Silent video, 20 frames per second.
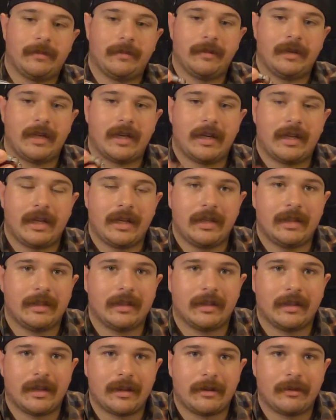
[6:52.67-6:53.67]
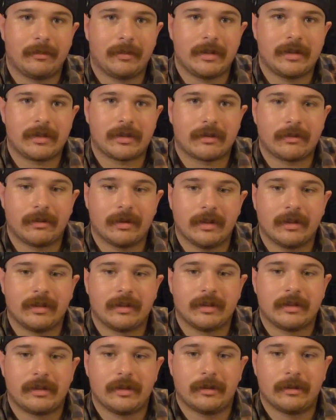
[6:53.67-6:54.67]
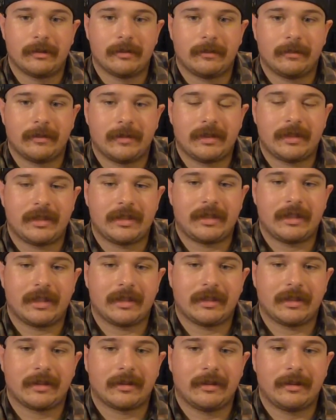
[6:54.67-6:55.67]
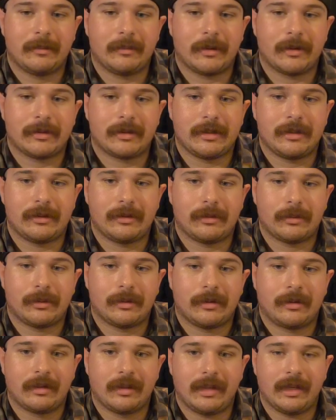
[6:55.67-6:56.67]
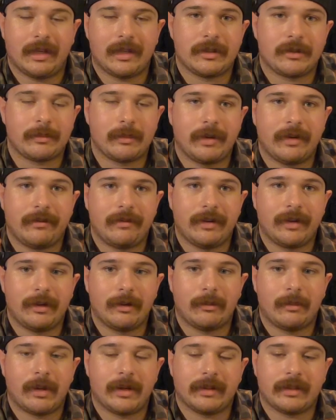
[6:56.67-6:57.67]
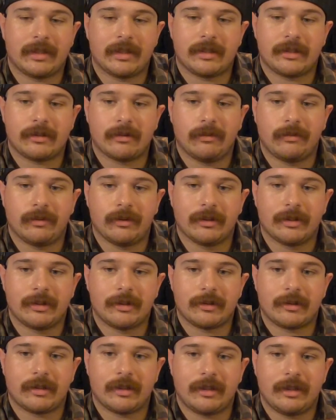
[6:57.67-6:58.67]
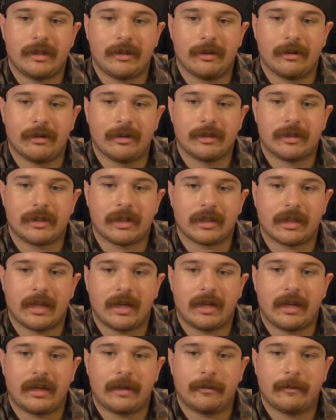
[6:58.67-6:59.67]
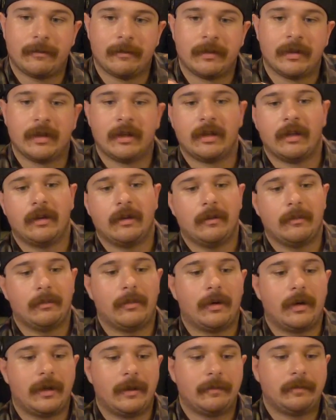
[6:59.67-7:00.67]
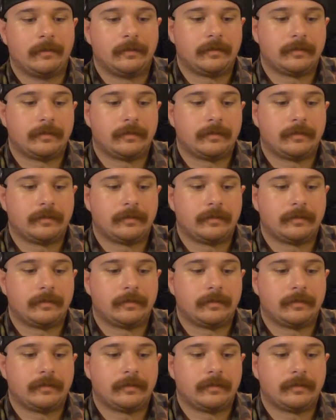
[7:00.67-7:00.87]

we got a Leatherman squirt. So this is technically a multi-tool, and I just made a video about this, so if you're interested, you go ahead and check that out. But